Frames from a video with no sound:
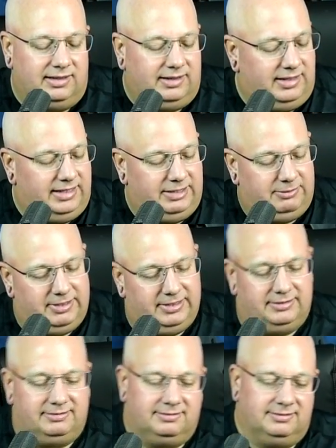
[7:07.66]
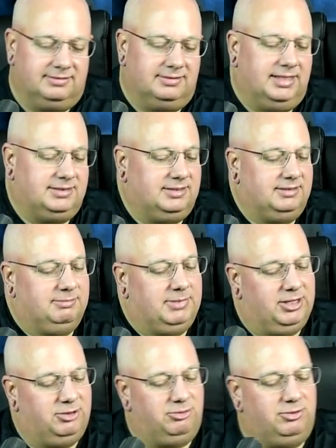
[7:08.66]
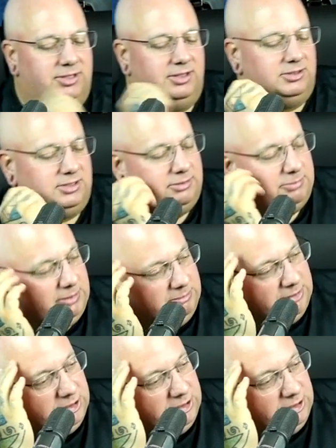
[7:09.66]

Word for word: Yeah, anyway, that's a matter for another second.